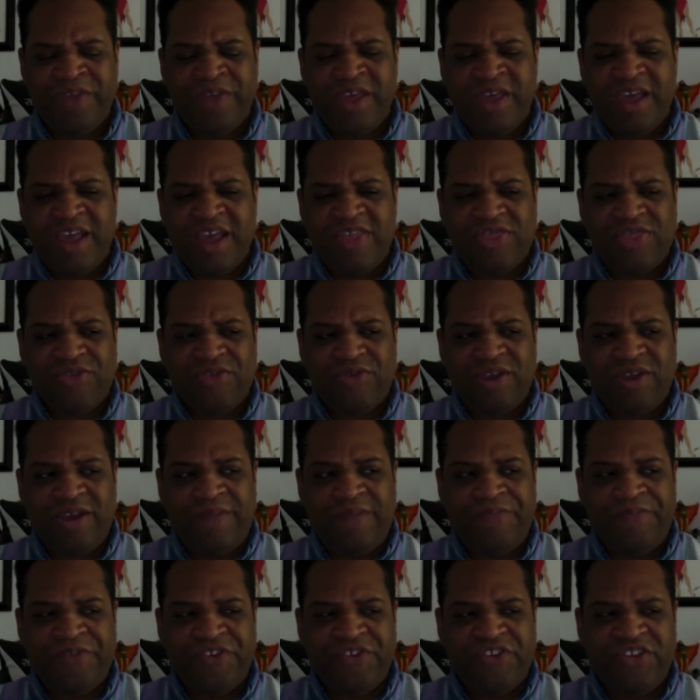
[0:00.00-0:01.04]
and
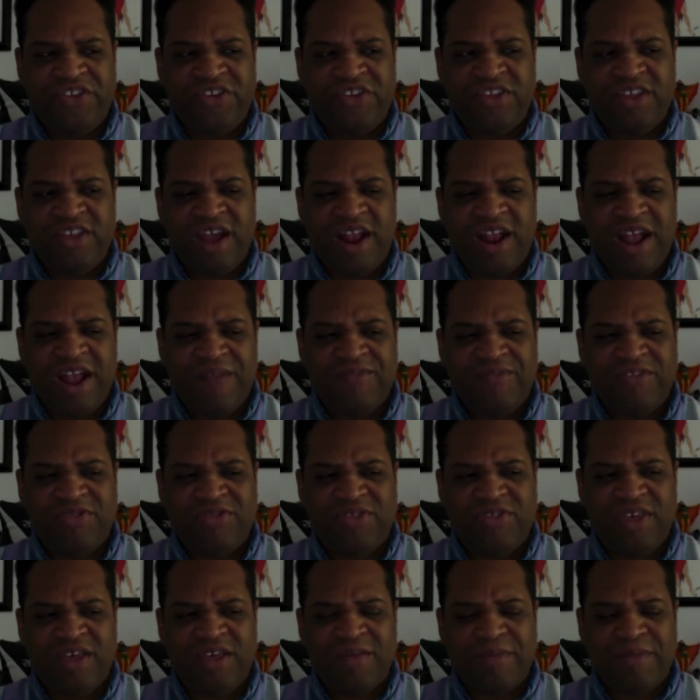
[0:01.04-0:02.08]
three, she did not have to
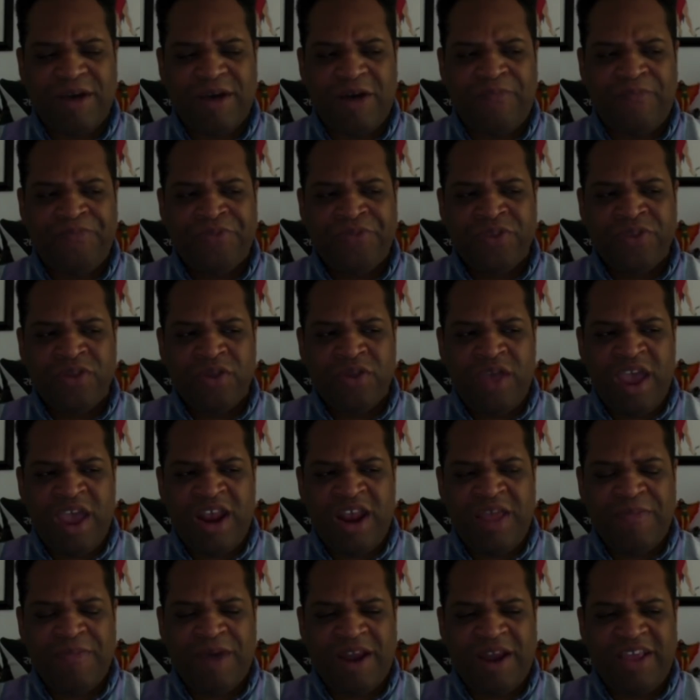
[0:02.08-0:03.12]
think about
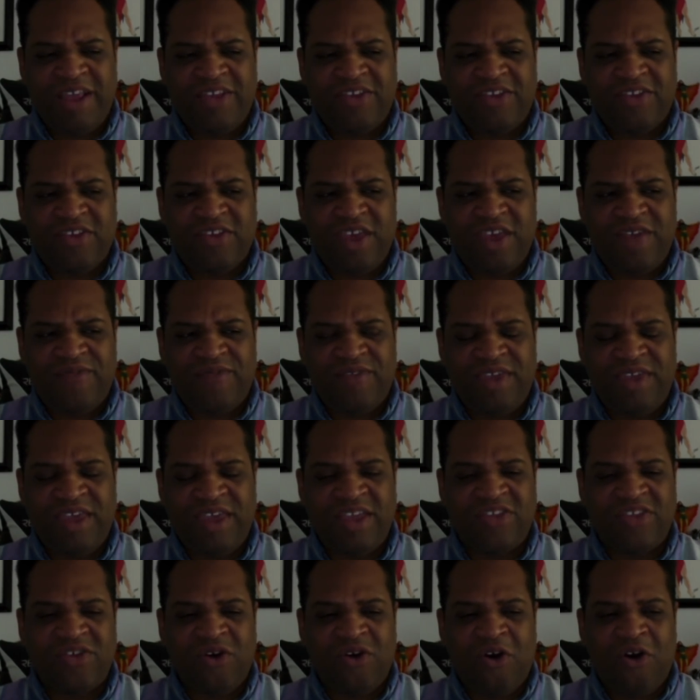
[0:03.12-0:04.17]
anybody's safety.
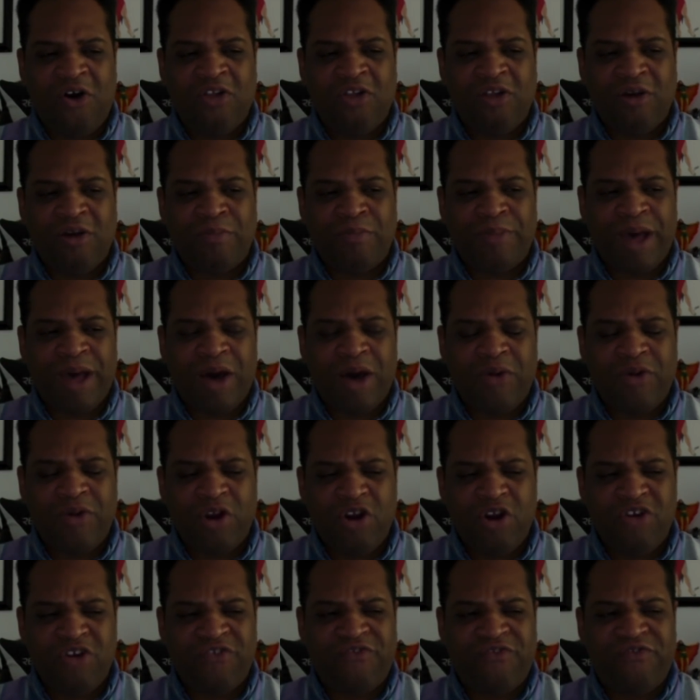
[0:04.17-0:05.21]
It's all about
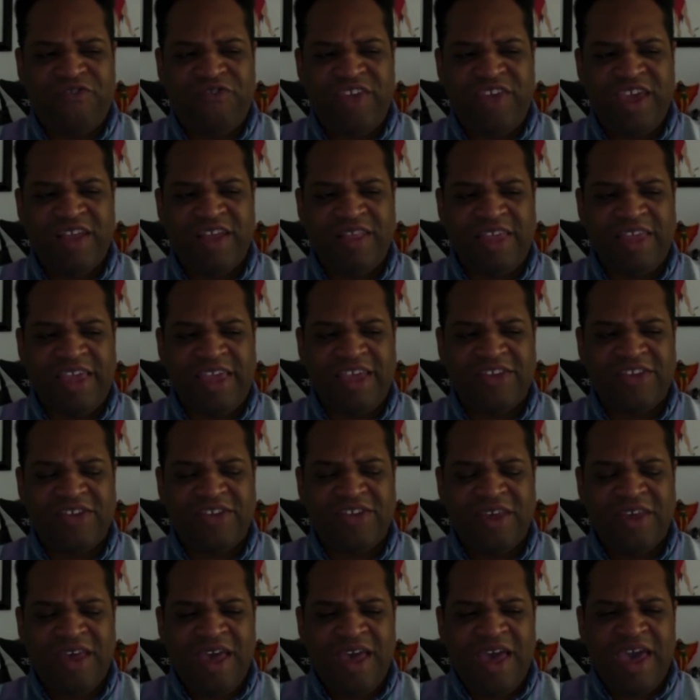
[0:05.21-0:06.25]
her feelings,
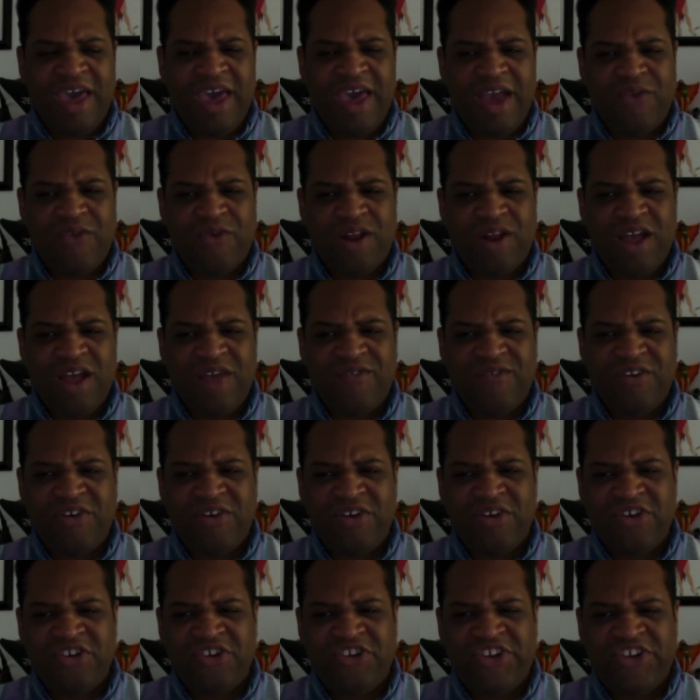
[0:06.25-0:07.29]
and whatever
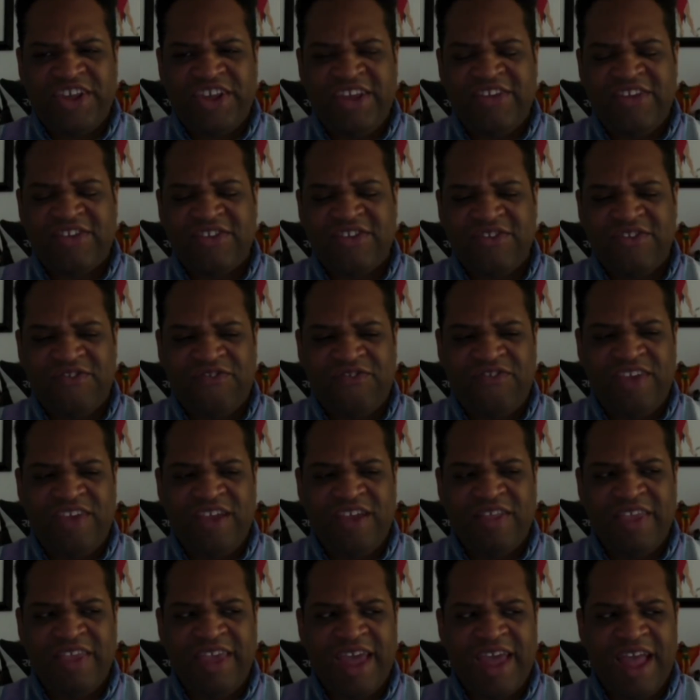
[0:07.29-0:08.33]
she's
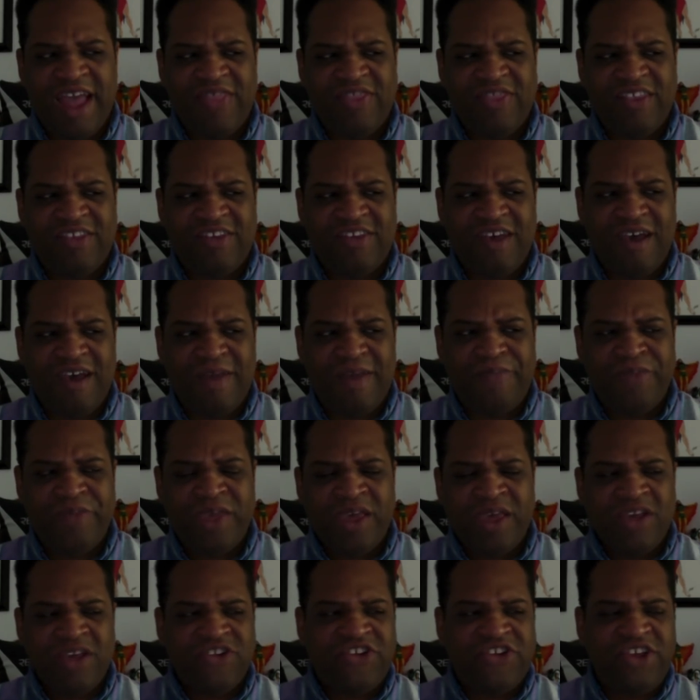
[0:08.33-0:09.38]
feeling at the time,
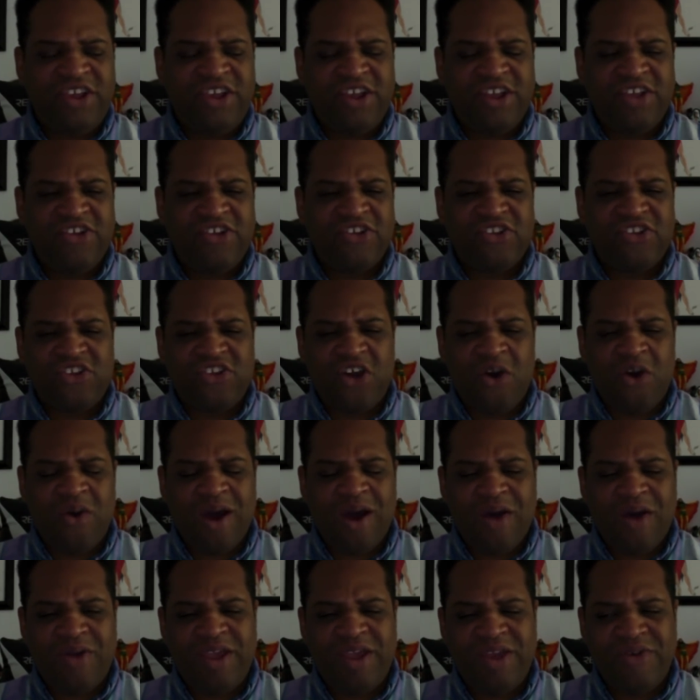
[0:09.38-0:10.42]
she can just go
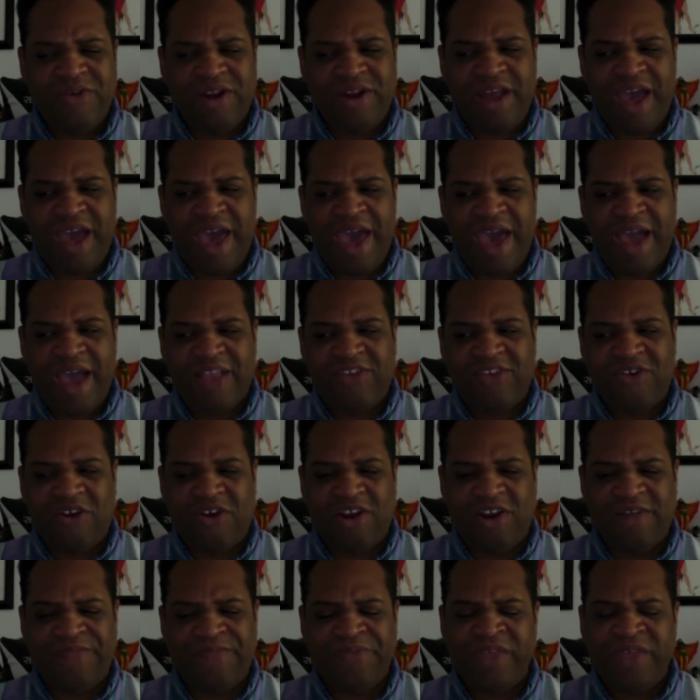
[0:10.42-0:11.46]
out here and act
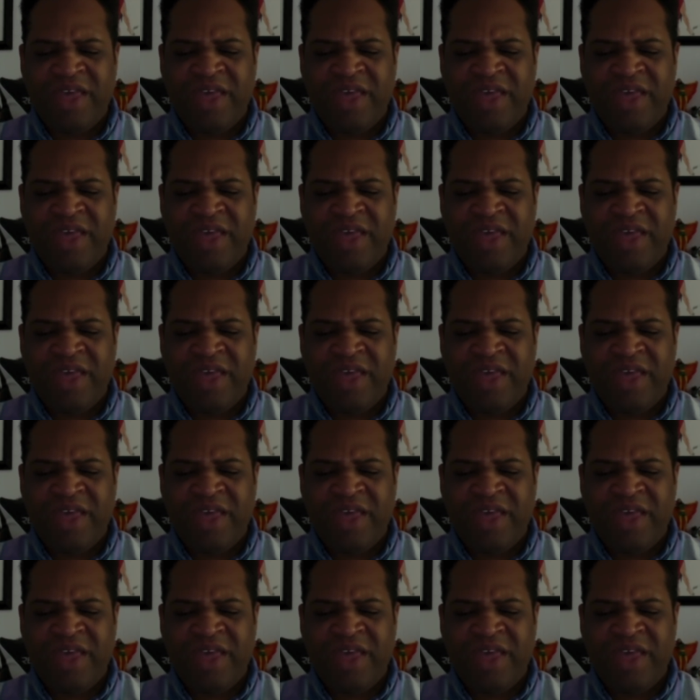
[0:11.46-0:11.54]
on it.